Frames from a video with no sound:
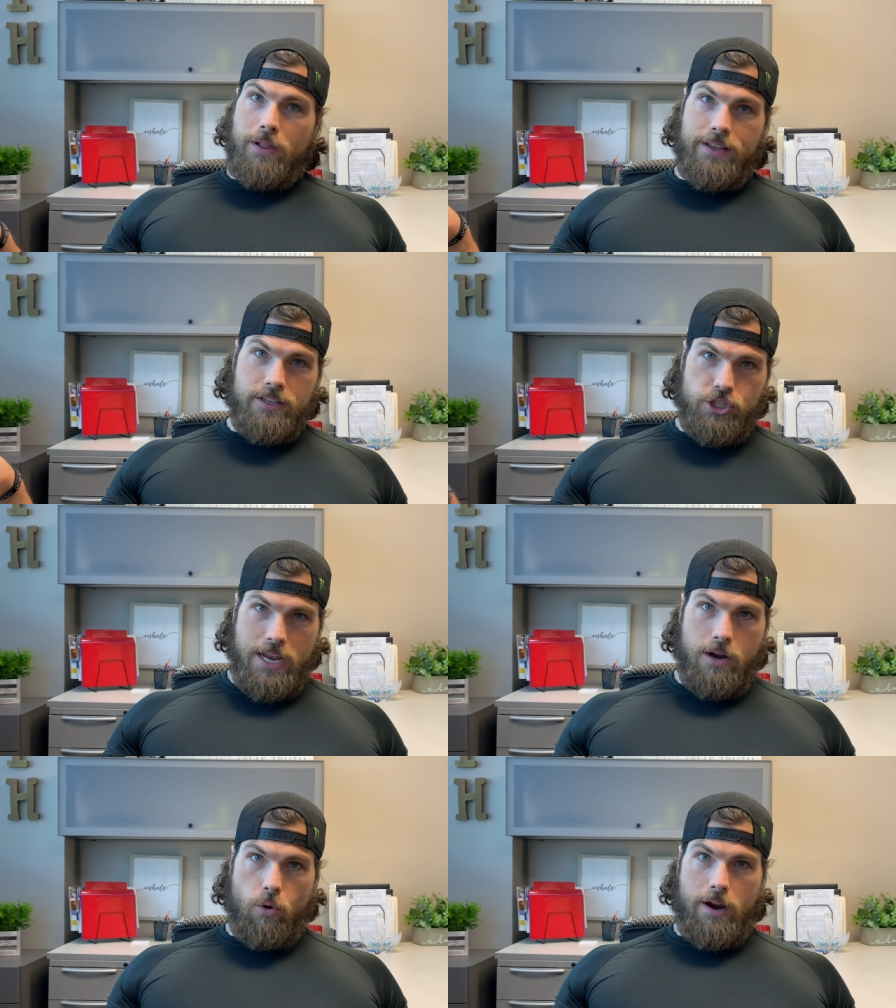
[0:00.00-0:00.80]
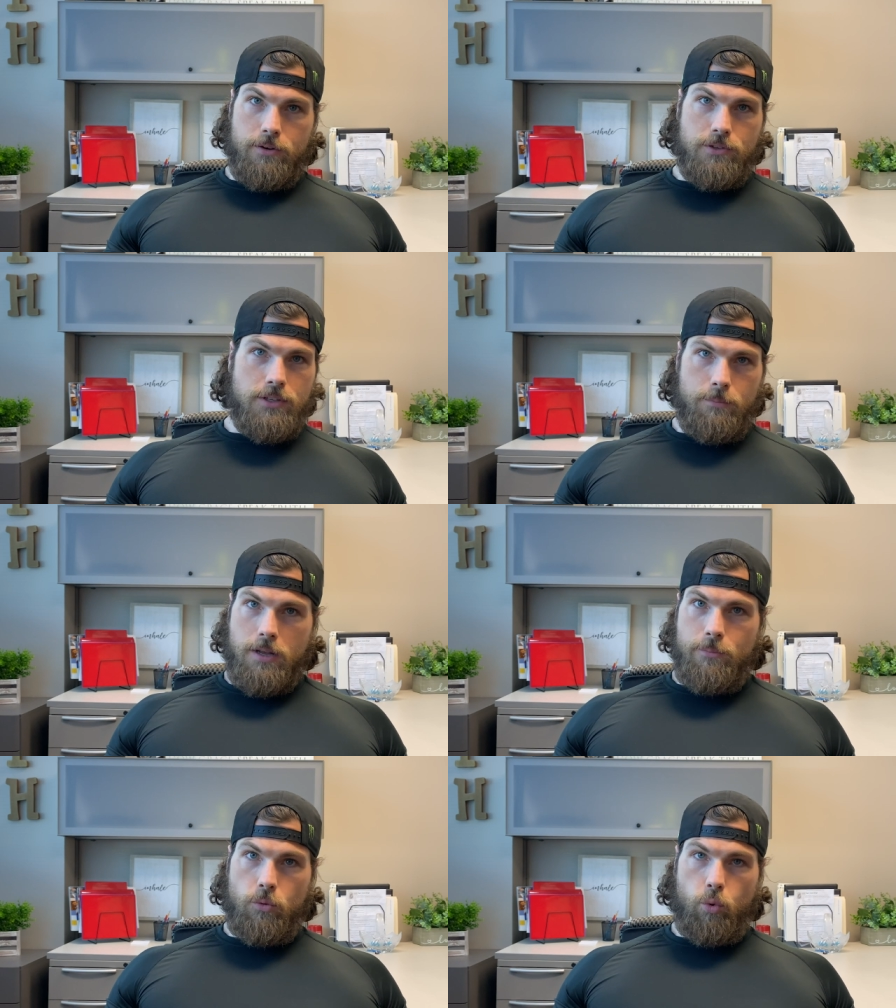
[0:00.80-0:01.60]
we're playing the Jaguars this
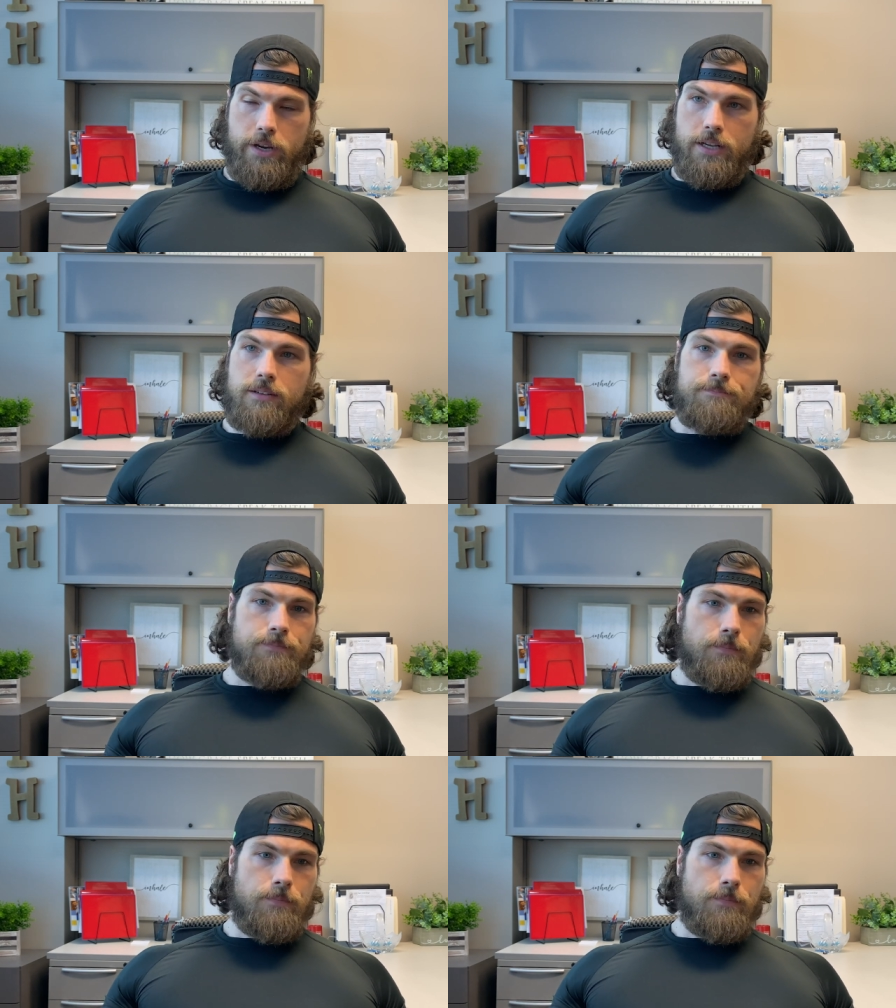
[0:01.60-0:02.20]
upcoming week,